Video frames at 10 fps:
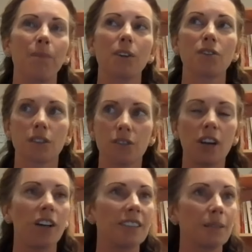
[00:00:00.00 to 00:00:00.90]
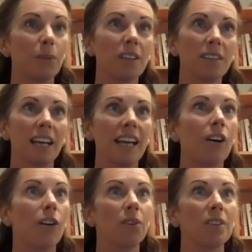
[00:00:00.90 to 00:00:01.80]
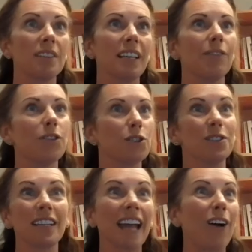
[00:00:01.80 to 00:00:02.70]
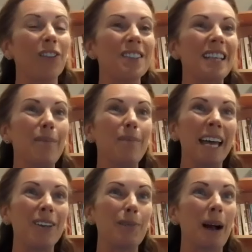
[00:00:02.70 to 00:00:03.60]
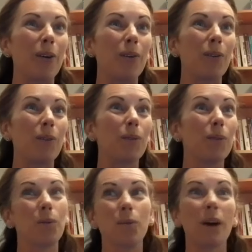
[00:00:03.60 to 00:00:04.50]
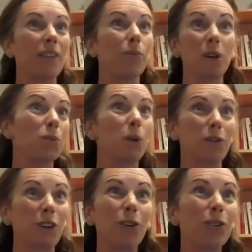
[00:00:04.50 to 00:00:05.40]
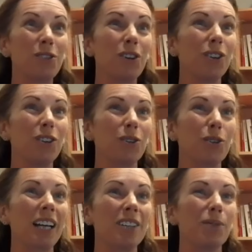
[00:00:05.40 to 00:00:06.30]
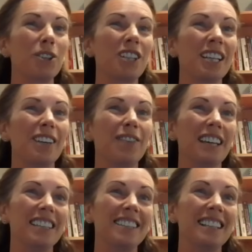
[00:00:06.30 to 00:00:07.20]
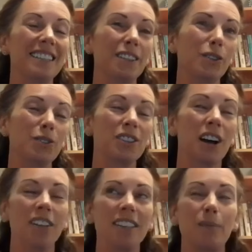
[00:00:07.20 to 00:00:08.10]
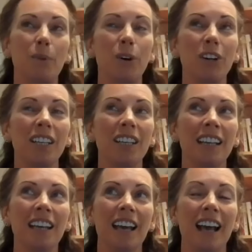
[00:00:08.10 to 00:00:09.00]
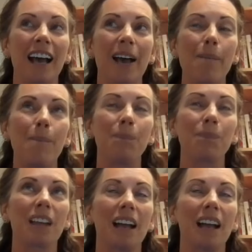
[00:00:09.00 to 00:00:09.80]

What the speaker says: So starting with the stakeholders, even just to get on the same page about which one of those you're trying to achieve is a good starting point. I